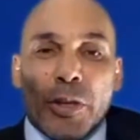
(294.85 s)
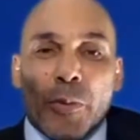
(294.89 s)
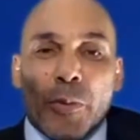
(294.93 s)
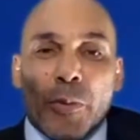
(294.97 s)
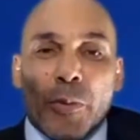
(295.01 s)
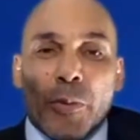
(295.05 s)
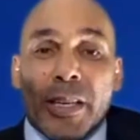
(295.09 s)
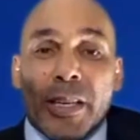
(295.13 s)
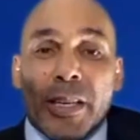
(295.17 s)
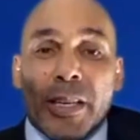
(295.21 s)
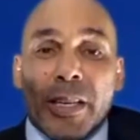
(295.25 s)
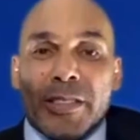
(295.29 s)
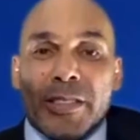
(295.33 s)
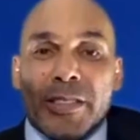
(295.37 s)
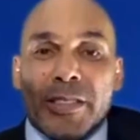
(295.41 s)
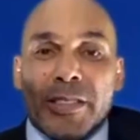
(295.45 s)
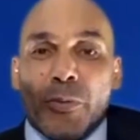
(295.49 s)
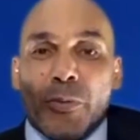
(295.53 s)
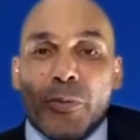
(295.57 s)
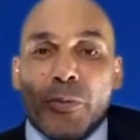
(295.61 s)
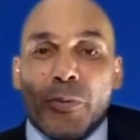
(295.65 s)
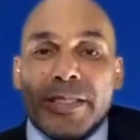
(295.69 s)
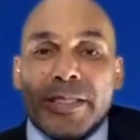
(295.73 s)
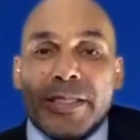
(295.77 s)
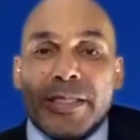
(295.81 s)
because of
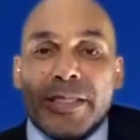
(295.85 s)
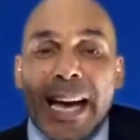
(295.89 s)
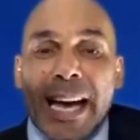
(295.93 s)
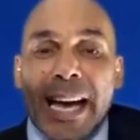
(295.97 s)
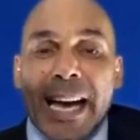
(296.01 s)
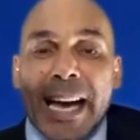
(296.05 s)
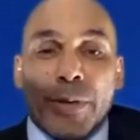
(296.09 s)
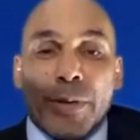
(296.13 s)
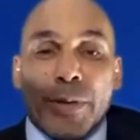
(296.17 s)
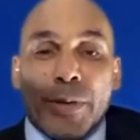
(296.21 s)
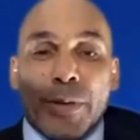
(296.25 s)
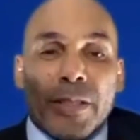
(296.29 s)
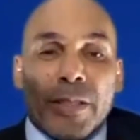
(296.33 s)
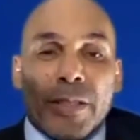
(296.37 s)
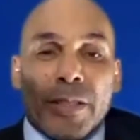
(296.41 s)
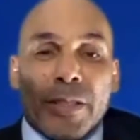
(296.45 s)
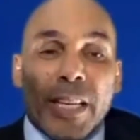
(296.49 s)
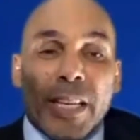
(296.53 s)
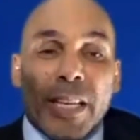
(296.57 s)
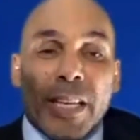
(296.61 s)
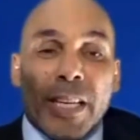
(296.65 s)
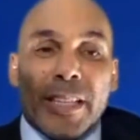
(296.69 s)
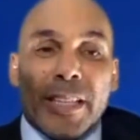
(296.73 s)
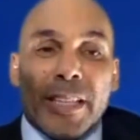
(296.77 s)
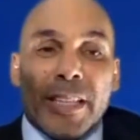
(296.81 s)
what's happened,
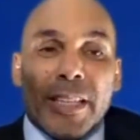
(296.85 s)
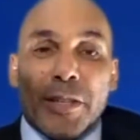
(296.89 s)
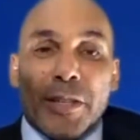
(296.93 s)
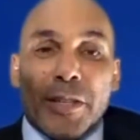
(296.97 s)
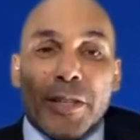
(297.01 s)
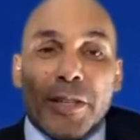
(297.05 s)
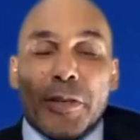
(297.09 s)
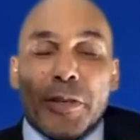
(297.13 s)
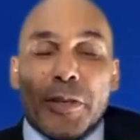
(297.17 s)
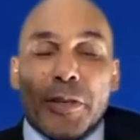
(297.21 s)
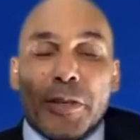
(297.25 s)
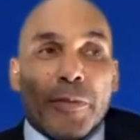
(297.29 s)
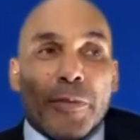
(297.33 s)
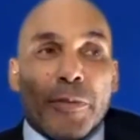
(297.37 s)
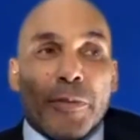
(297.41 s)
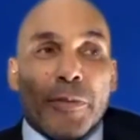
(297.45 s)
can either